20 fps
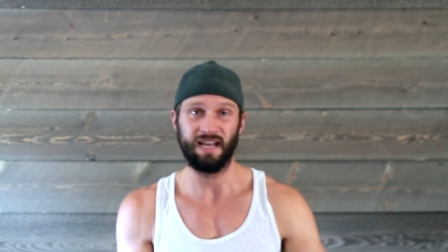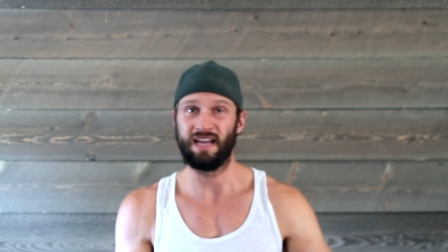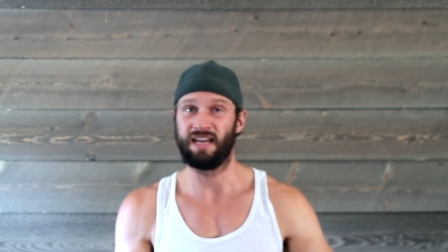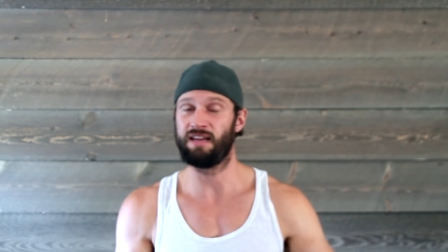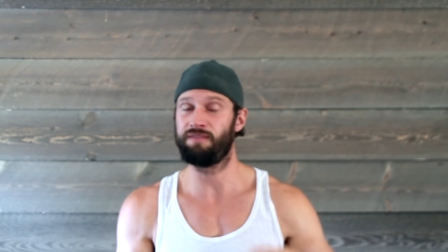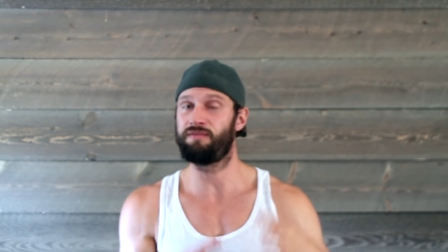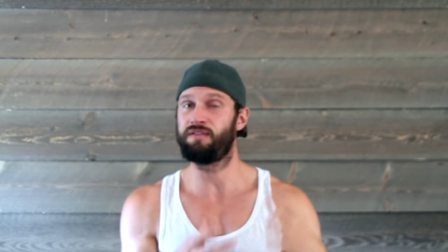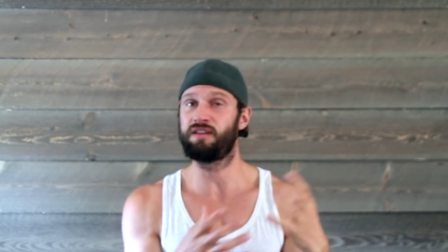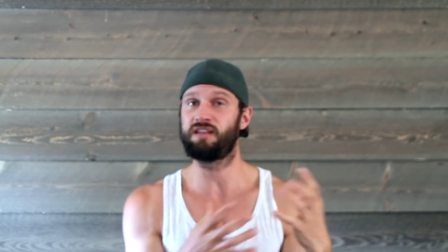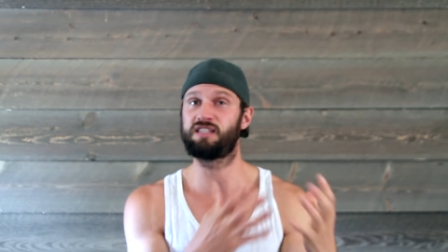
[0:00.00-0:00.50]

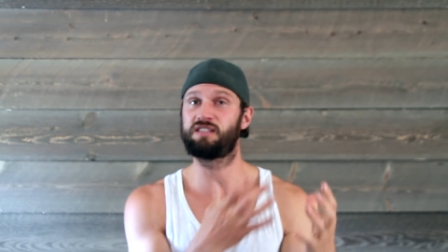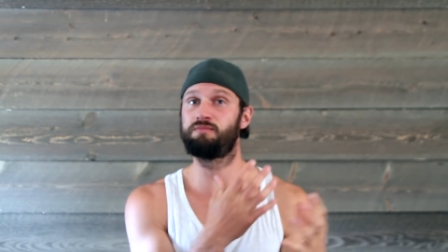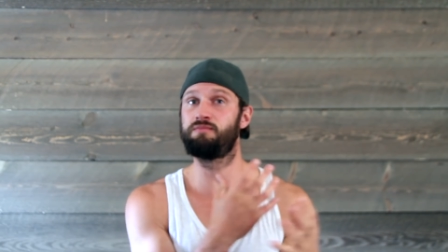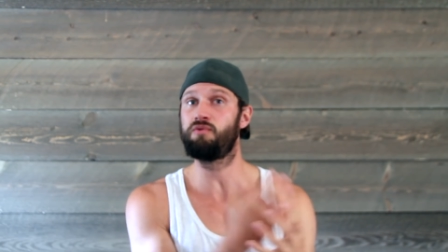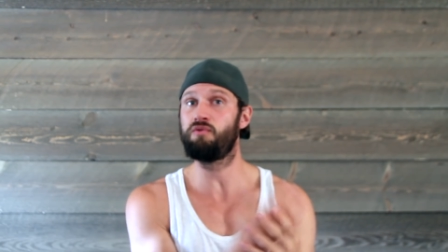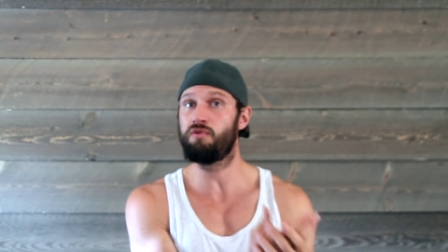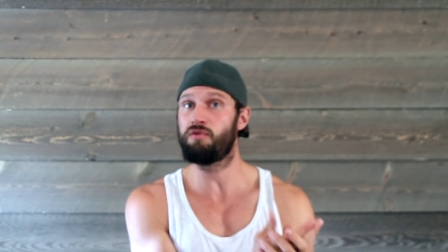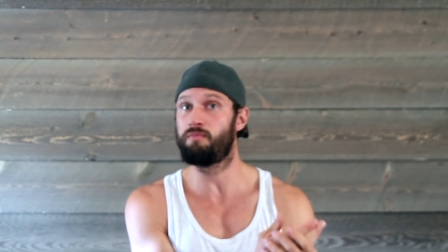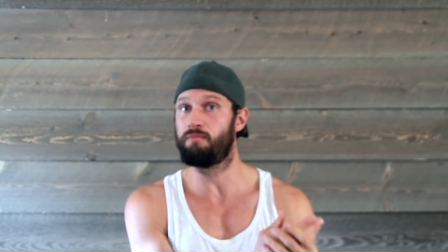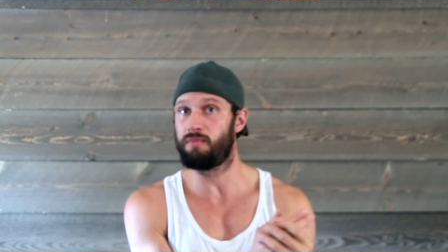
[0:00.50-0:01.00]
even the
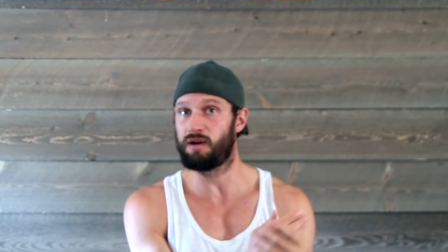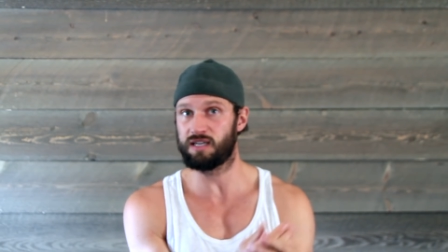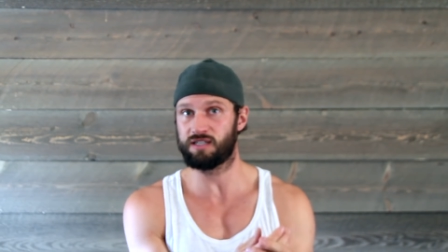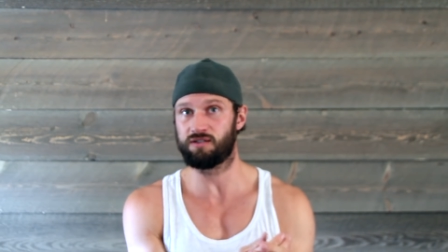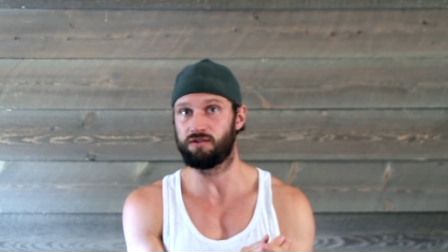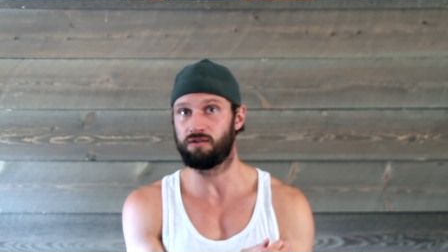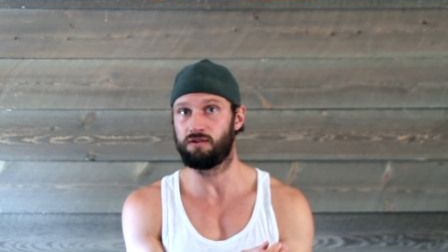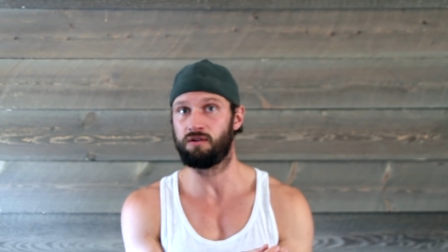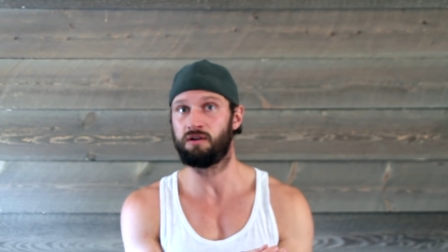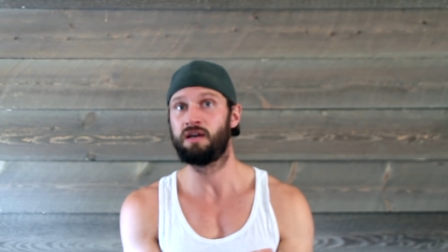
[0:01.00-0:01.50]
smooth
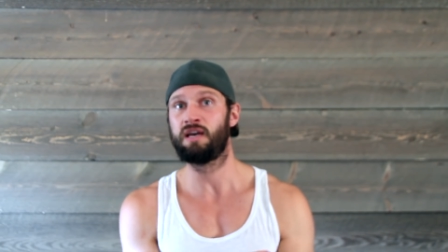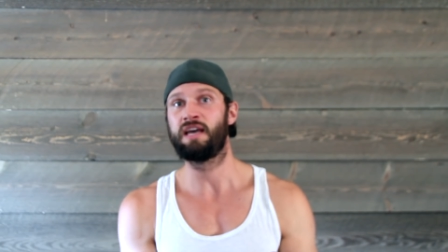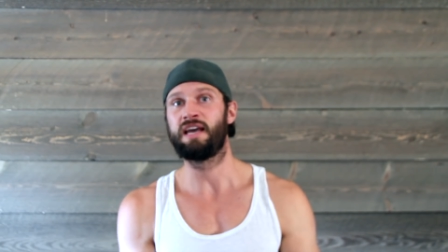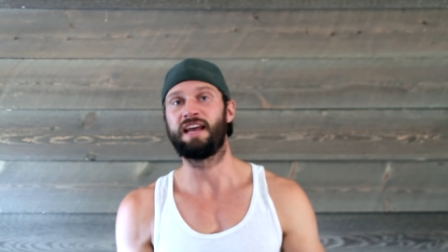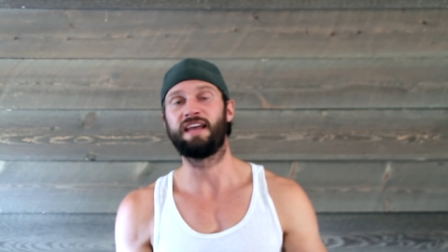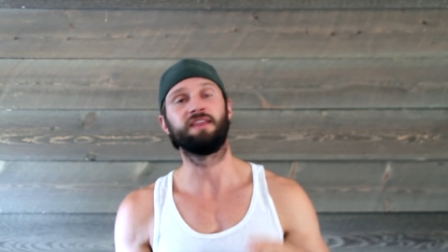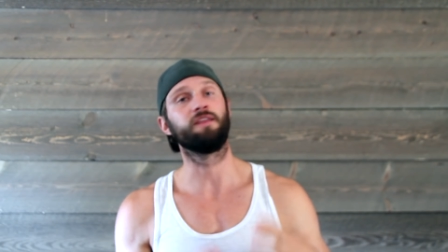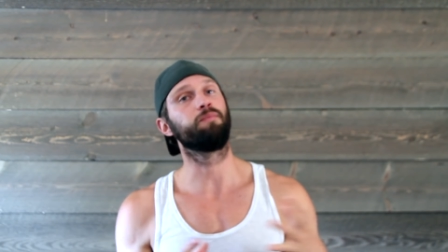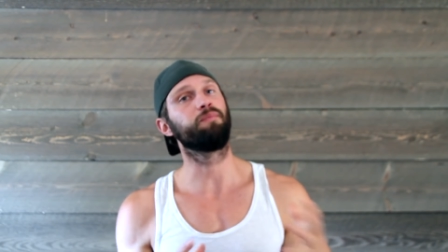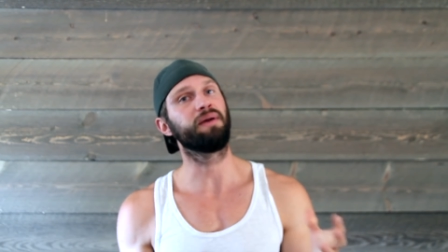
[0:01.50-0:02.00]
muscle
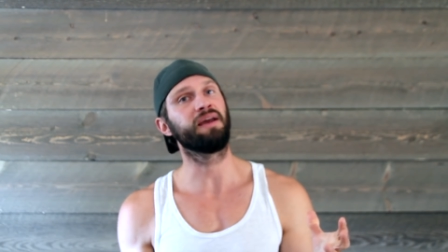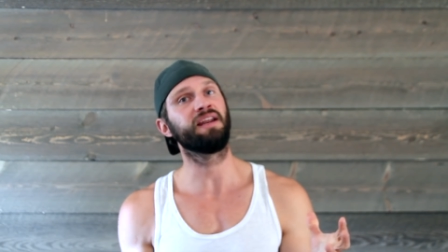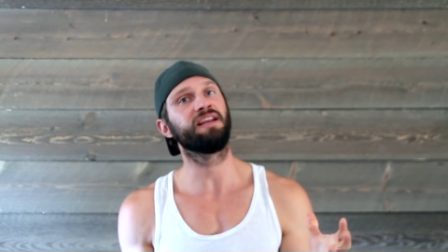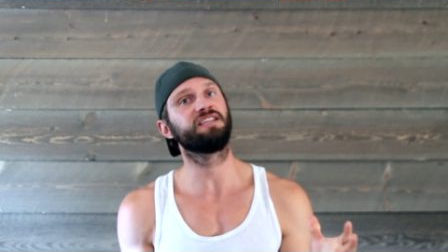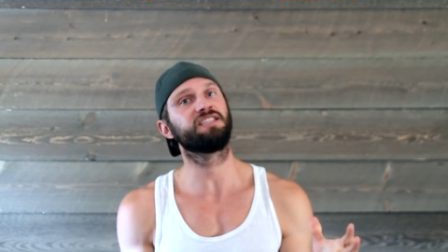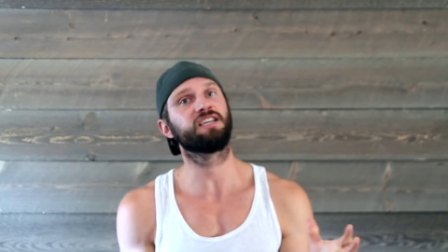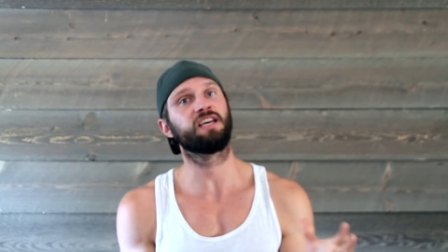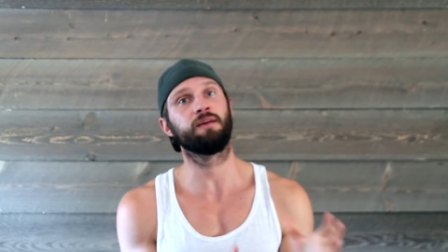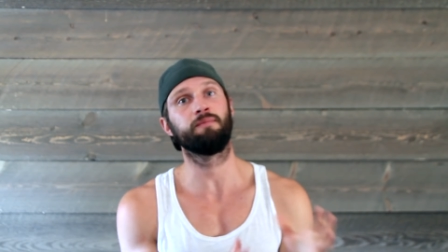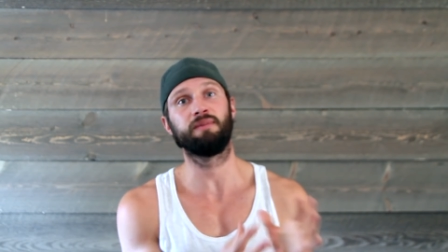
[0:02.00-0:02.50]
in the
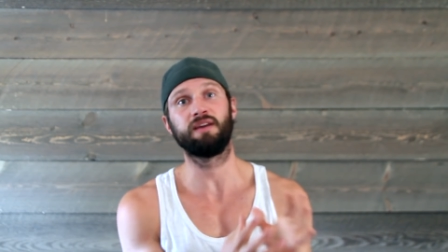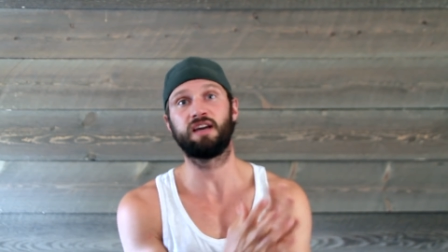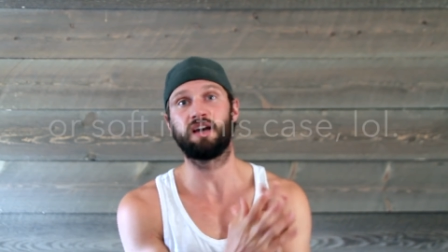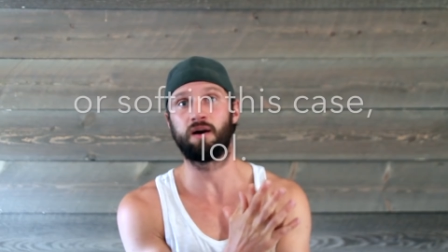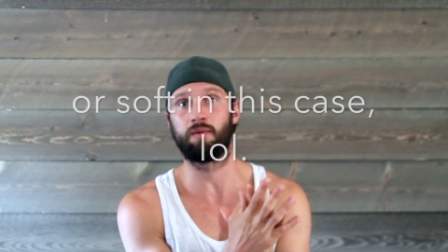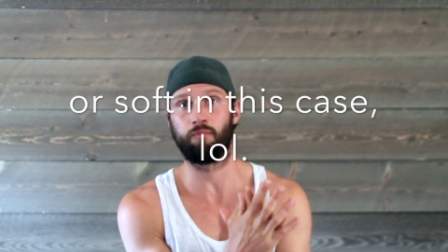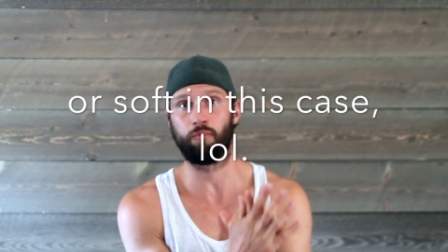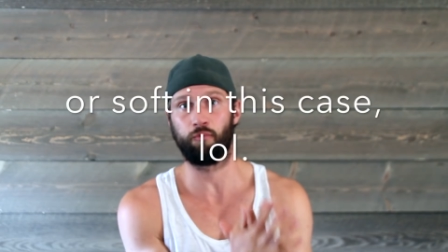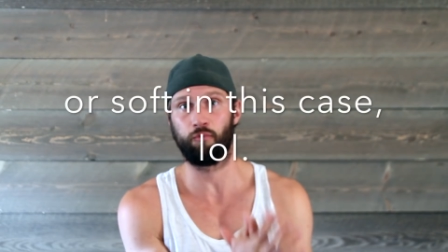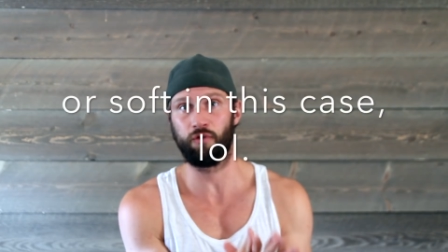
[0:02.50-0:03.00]
penis can
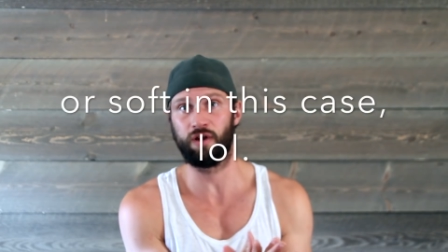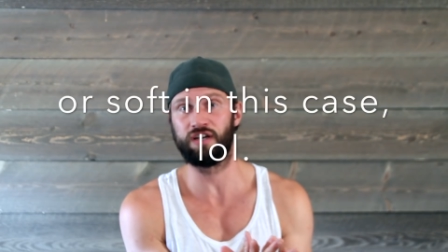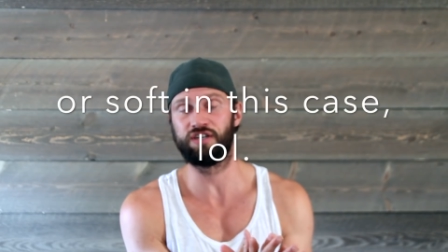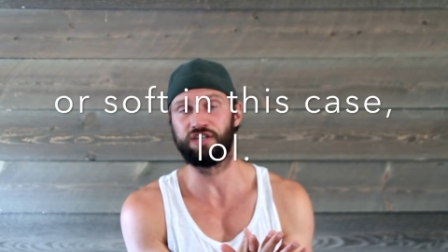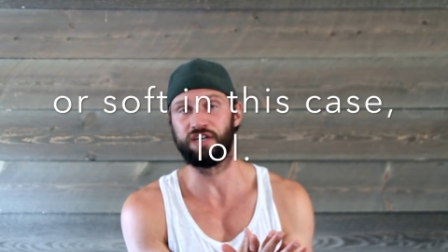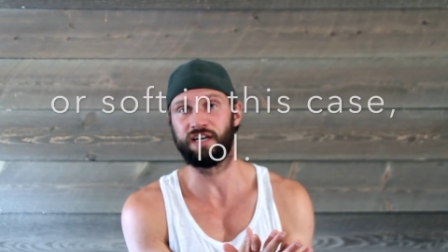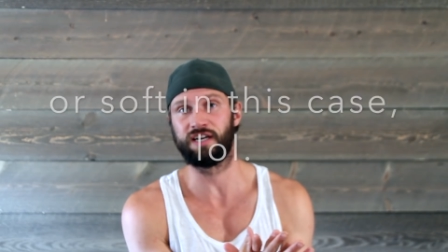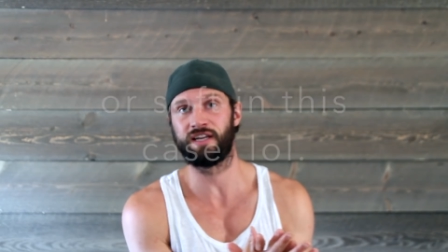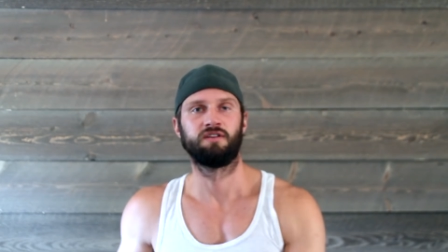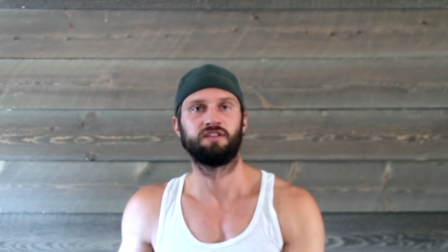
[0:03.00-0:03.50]
become
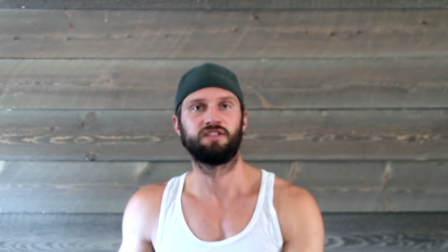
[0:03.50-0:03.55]
rigid.